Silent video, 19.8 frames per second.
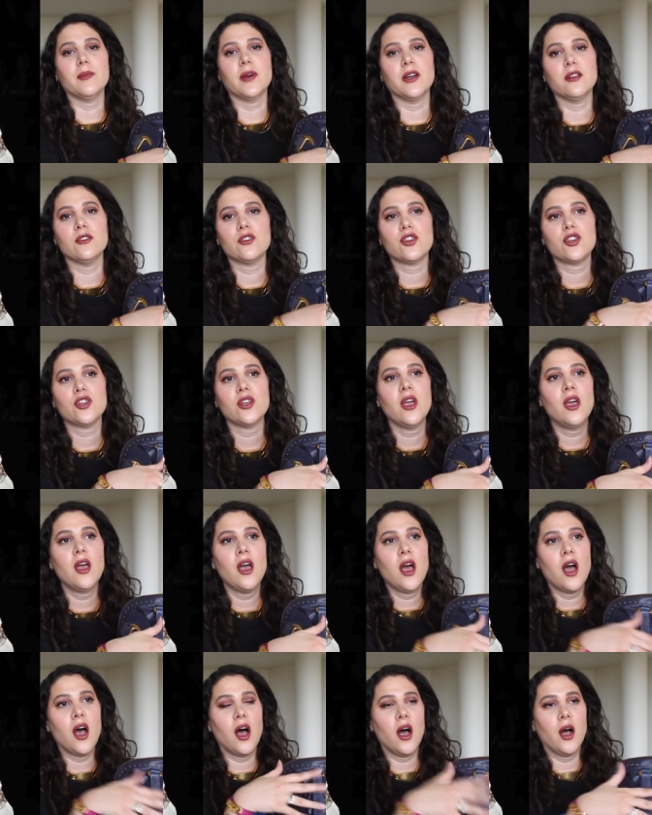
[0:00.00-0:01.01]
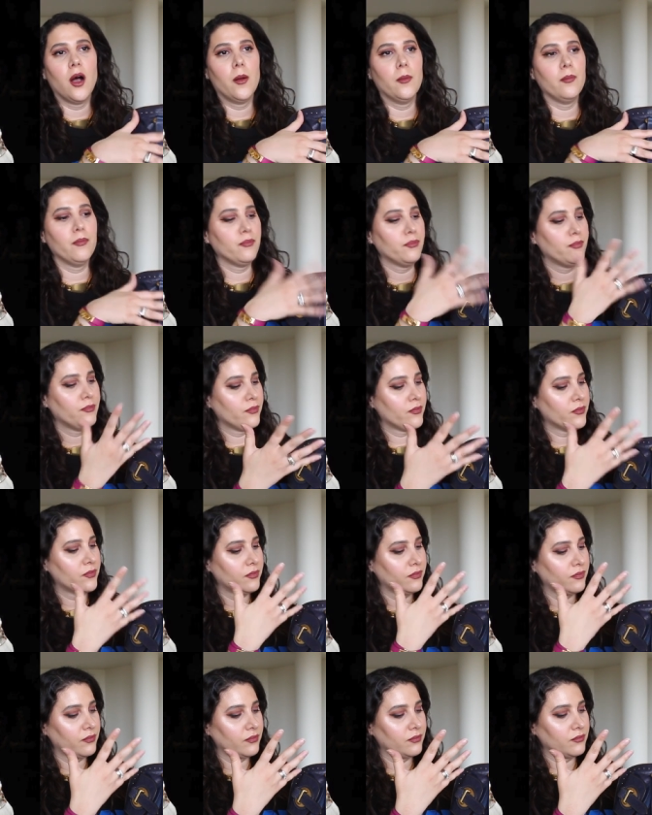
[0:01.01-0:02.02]
much, um,
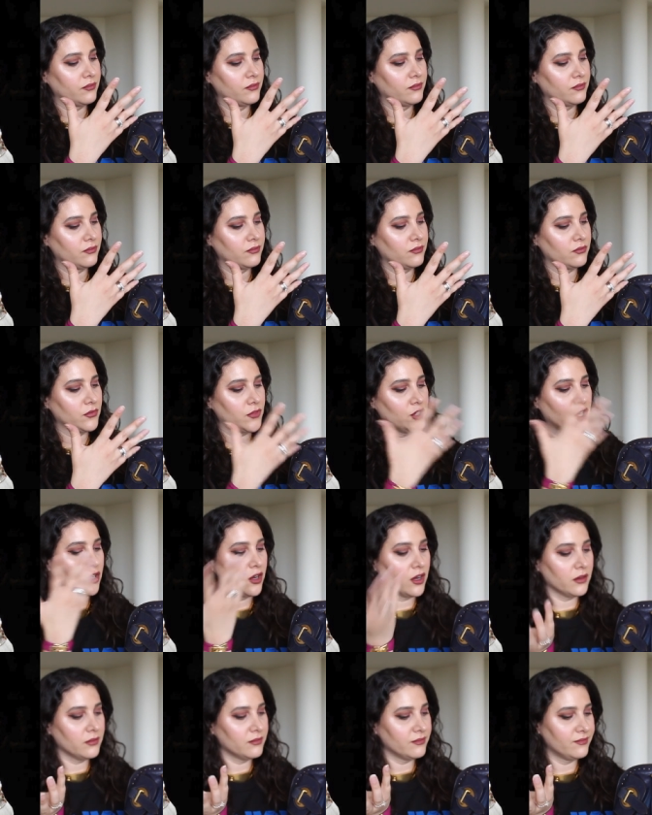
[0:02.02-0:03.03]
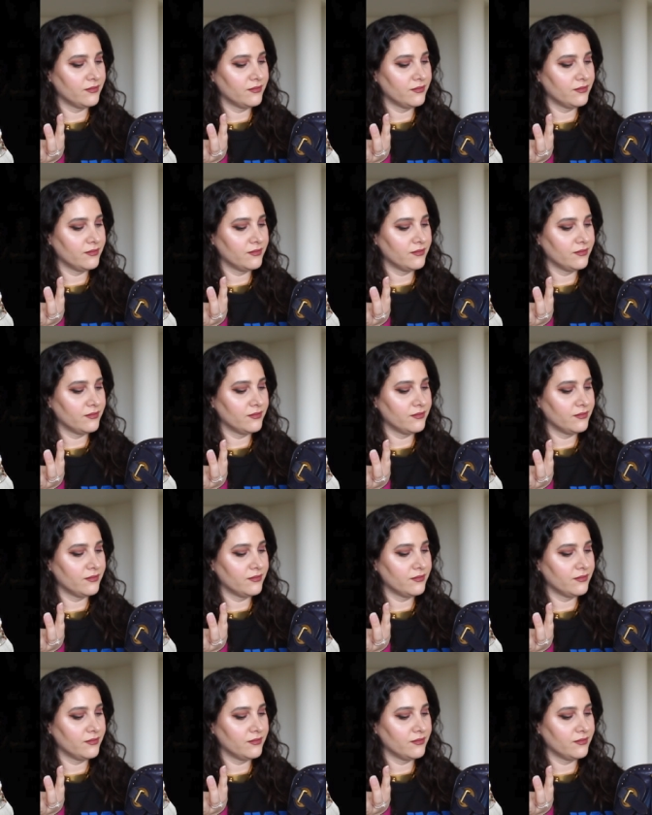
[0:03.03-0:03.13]
you know,